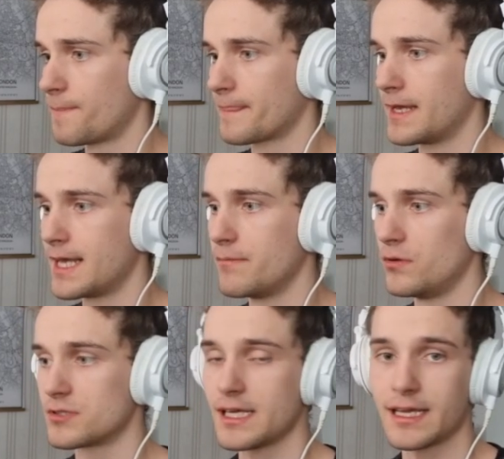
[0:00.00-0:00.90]

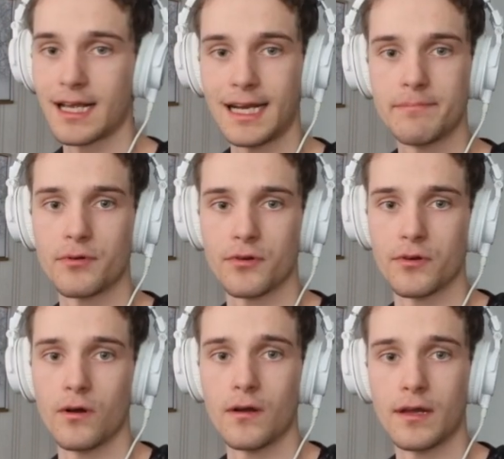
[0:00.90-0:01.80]
enables a
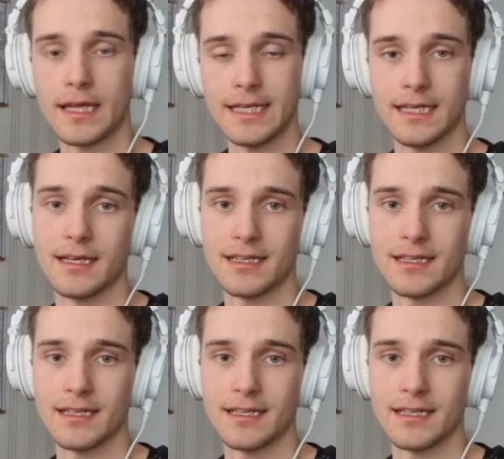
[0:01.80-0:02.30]
clipper in